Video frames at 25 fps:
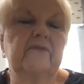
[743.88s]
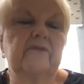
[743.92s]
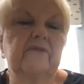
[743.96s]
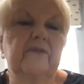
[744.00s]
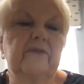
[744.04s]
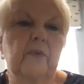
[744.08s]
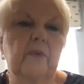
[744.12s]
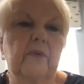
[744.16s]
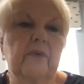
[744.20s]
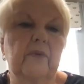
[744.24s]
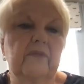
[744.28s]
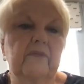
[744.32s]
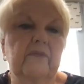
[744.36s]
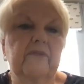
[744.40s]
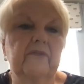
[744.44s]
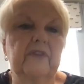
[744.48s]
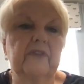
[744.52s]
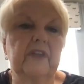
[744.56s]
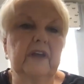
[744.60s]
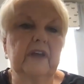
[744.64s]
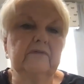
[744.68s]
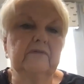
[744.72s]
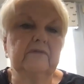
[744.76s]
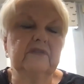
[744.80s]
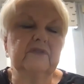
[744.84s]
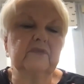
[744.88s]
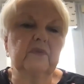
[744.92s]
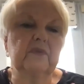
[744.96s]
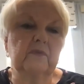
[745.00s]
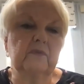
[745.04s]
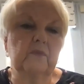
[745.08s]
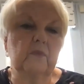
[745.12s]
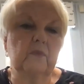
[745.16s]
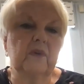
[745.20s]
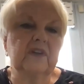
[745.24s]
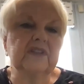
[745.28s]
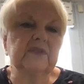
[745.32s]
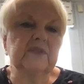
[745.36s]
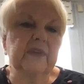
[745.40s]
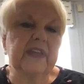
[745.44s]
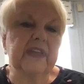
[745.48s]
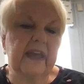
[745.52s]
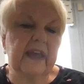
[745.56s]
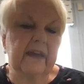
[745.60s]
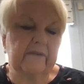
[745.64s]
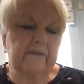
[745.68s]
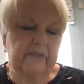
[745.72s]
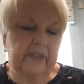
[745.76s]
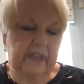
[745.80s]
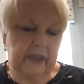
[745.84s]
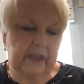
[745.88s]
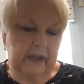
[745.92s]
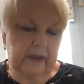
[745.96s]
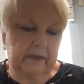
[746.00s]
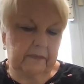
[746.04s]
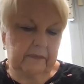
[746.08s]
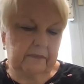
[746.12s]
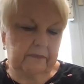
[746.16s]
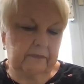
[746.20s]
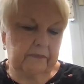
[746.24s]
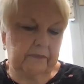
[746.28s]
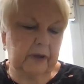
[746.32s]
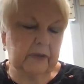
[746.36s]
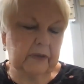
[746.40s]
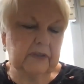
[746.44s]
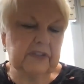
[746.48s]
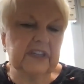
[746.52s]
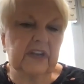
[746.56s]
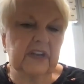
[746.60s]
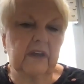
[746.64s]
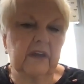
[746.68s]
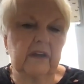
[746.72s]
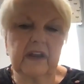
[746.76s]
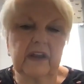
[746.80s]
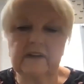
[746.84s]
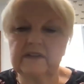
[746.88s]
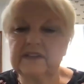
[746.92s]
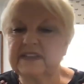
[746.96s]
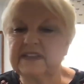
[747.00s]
for those once we have the person on our